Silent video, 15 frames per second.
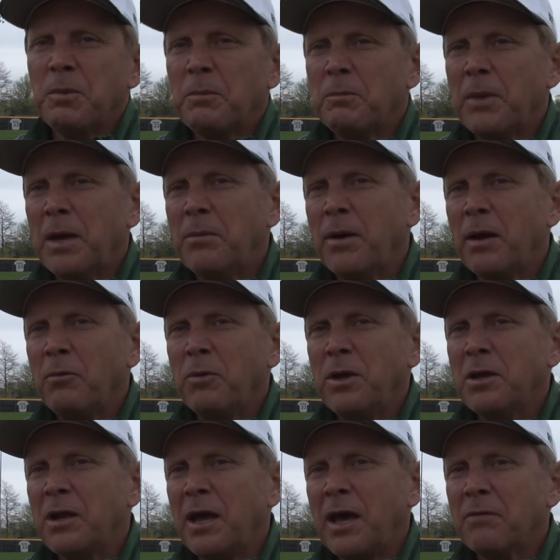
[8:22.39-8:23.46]
maybe we
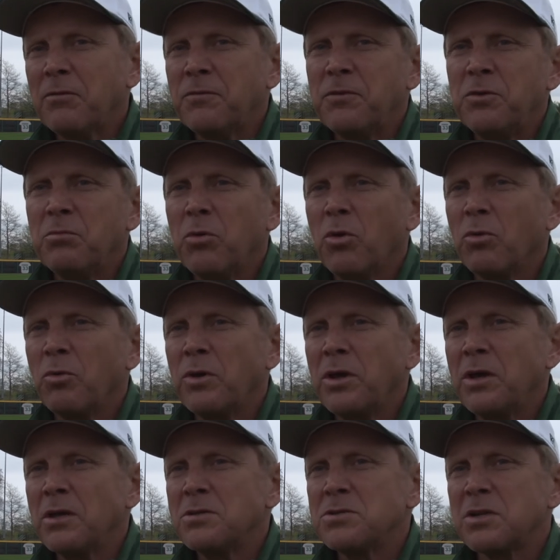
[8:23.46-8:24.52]
could have a few more
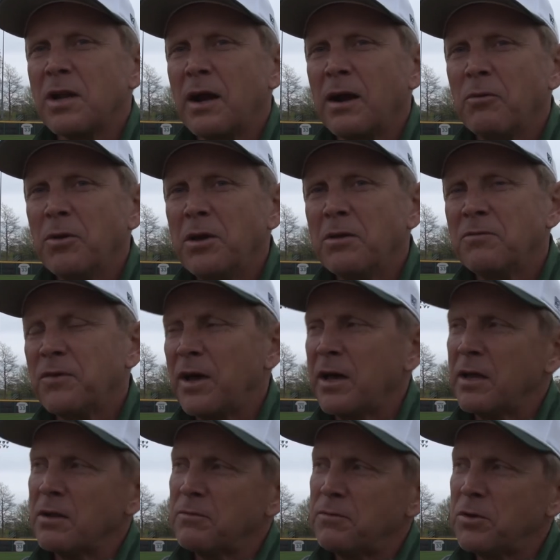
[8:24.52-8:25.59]
wins and we could
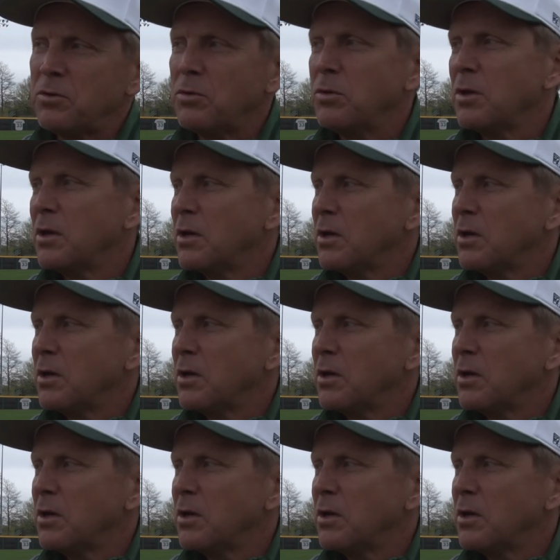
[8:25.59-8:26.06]
find a few